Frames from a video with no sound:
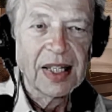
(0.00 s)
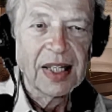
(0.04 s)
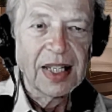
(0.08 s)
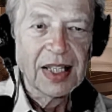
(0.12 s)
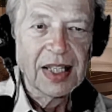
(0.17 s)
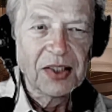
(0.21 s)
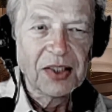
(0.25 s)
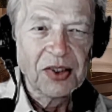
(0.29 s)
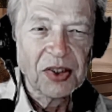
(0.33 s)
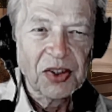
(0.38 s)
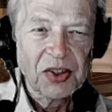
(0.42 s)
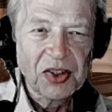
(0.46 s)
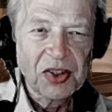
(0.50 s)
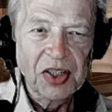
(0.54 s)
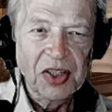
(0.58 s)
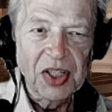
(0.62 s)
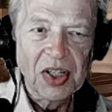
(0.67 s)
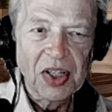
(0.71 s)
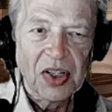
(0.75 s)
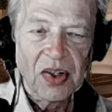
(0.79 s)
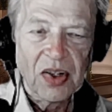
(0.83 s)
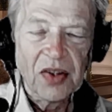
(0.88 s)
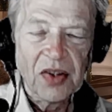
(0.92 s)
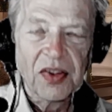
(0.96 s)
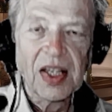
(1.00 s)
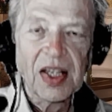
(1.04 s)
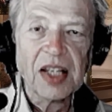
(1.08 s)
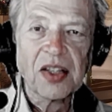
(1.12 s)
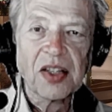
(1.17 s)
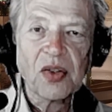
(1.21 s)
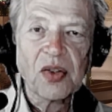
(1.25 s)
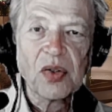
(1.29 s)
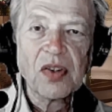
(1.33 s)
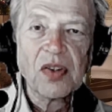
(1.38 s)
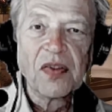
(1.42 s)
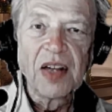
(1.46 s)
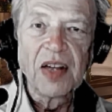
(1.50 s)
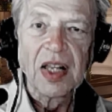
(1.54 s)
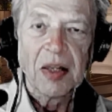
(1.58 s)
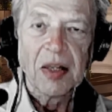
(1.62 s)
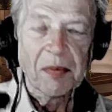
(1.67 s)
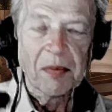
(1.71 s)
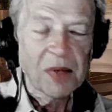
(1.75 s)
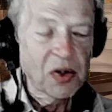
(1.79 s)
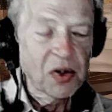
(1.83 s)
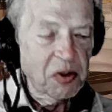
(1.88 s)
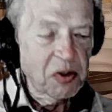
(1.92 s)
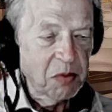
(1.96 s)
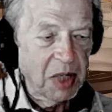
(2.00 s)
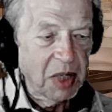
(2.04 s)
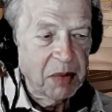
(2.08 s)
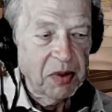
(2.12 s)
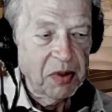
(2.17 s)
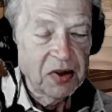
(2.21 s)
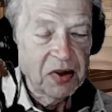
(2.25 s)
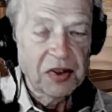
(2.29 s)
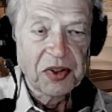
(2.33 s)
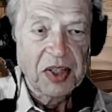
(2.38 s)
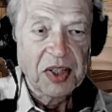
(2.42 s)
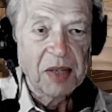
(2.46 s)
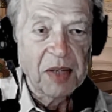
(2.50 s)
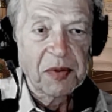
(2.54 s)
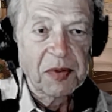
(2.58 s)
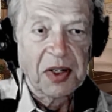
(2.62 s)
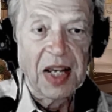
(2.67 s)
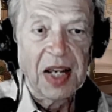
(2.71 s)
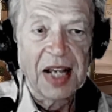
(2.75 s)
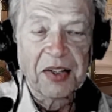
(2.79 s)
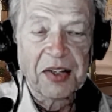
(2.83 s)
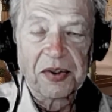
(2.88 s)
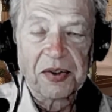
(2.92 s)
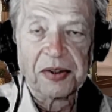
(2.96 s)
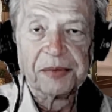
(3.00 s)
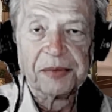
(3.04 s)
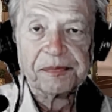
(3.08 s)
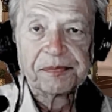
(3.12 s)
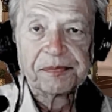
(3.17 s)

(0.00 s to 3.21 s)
It's a skill that you develop. Most people, it just comes natural.